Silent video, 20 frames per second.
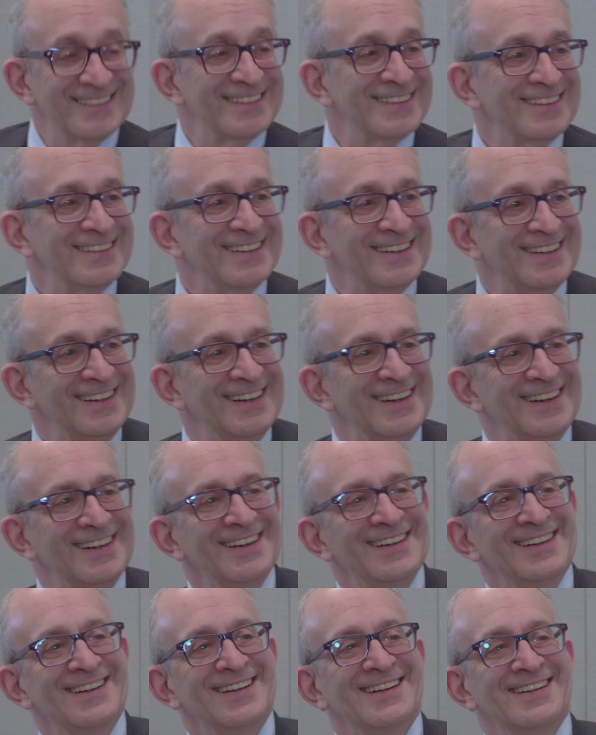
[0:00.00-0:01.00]
simple
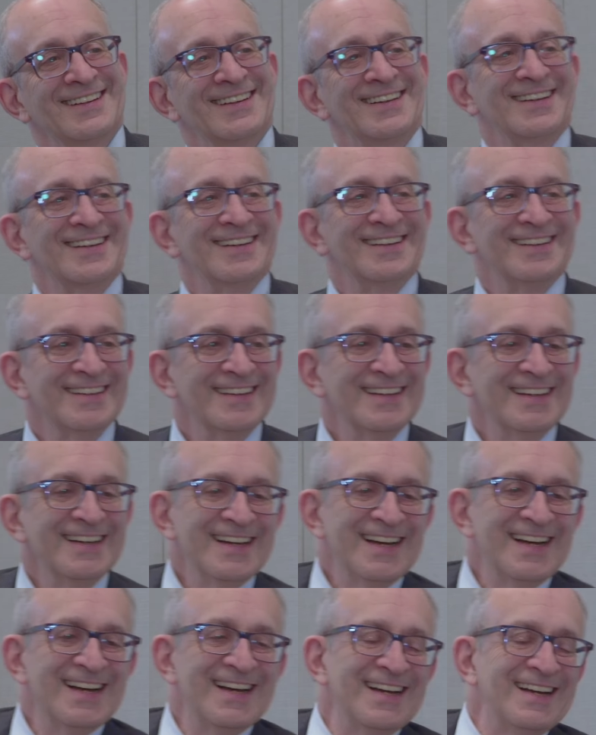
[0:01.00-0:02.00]
question.
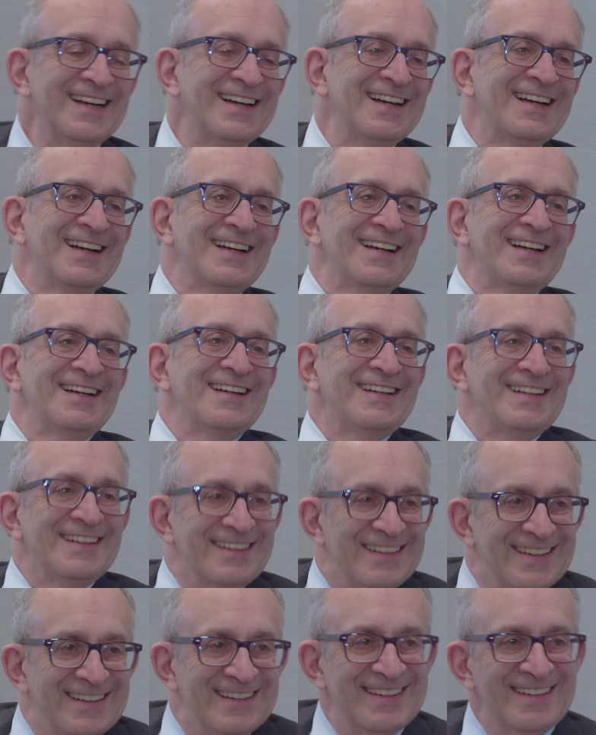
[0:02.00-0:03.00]
And
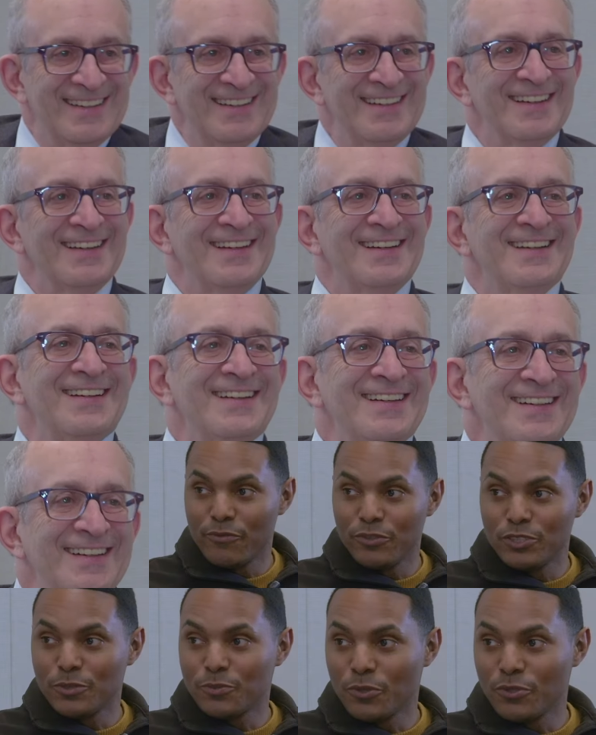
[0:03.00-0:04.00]
if you were to ask the
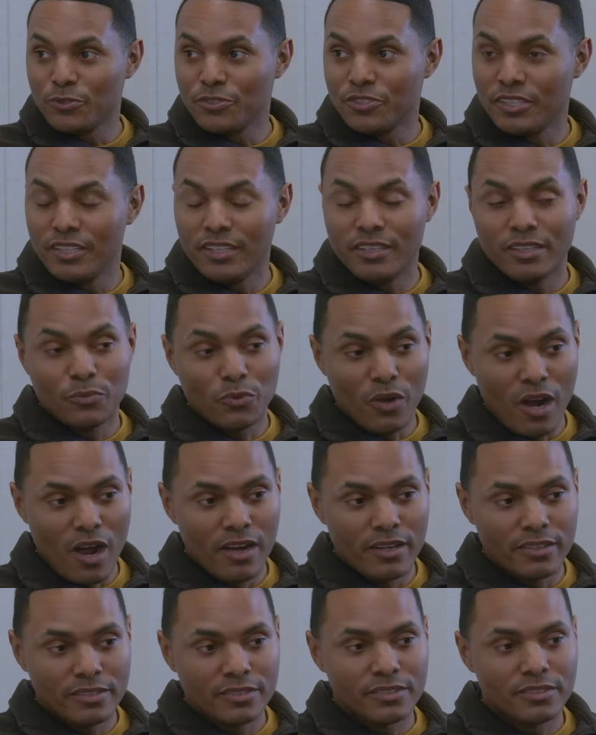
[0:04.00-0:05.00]
average person in the
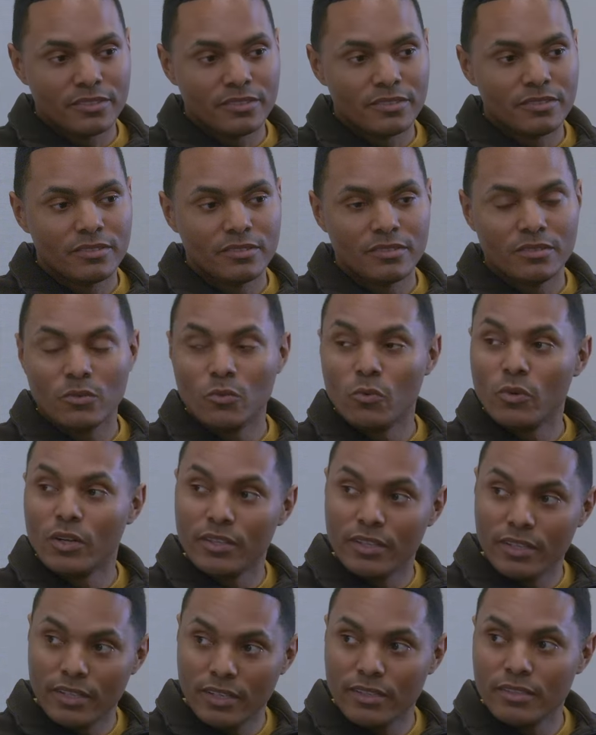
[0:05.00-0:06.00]
Bronx, where
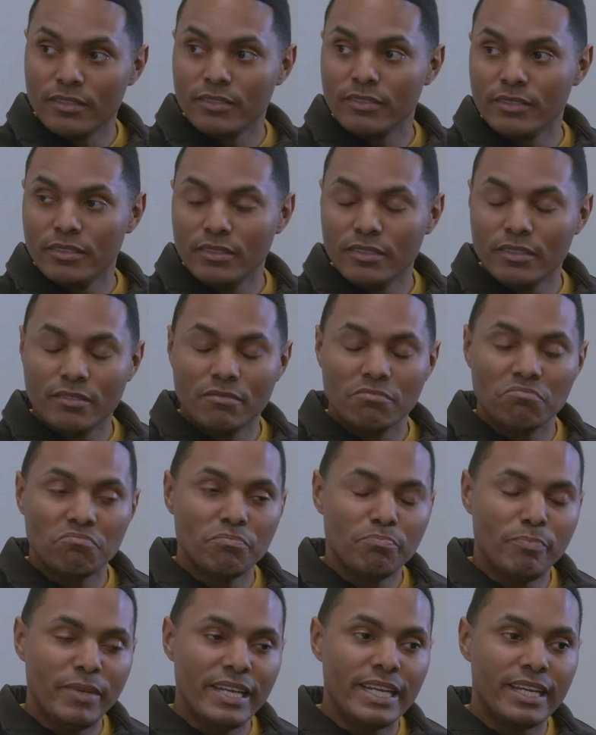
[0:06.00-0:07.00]
the
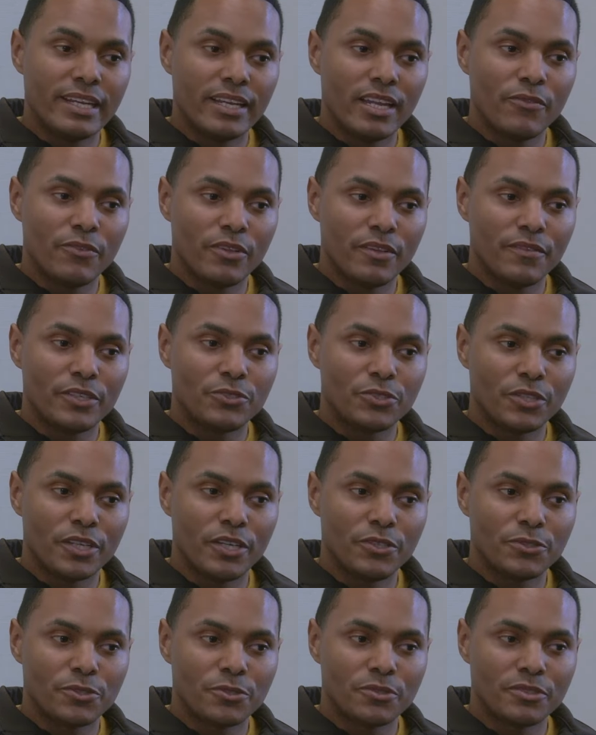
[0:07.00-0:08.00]
median level of
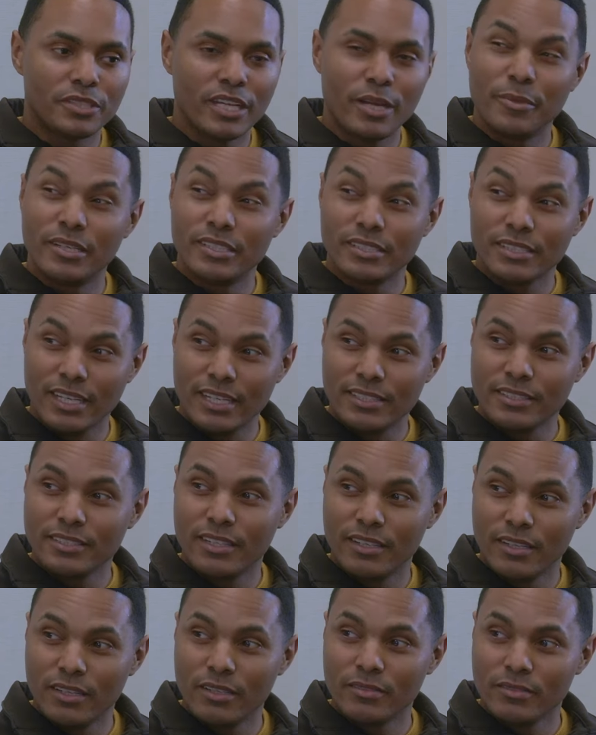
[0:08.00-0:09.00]
educational attainment is less
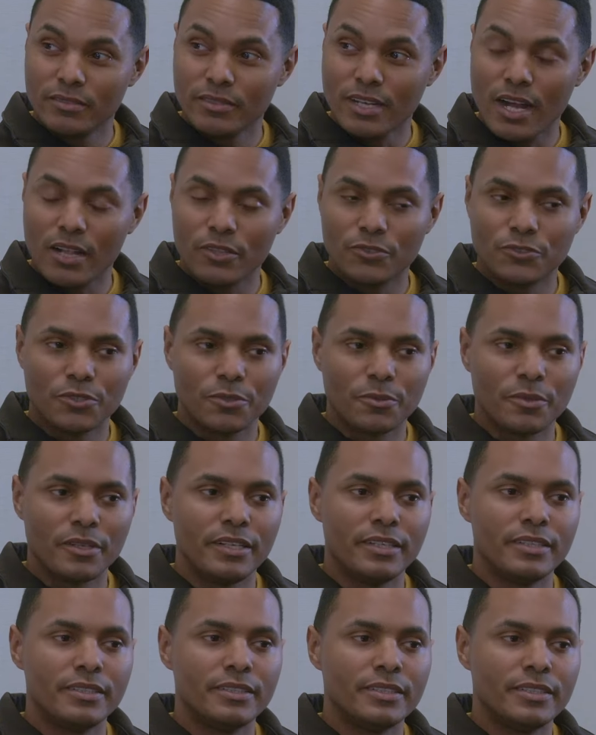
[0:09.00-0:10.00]
than a college
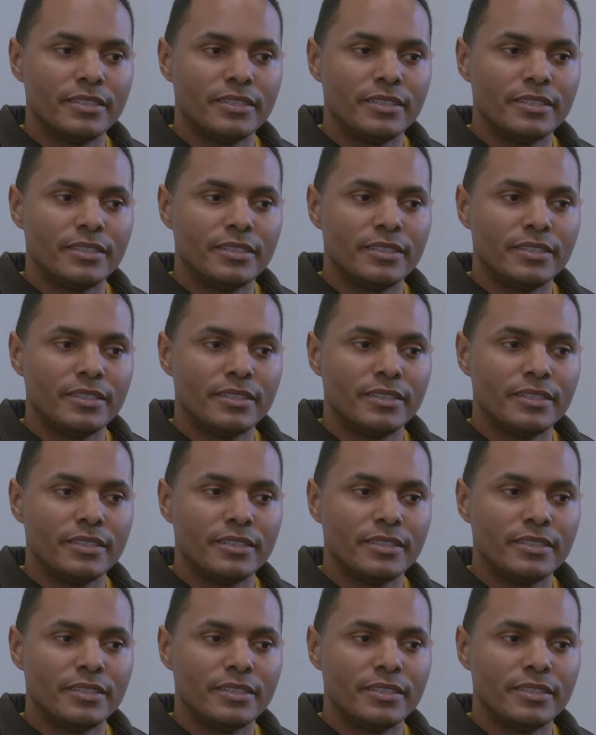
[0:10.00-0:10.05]
degree,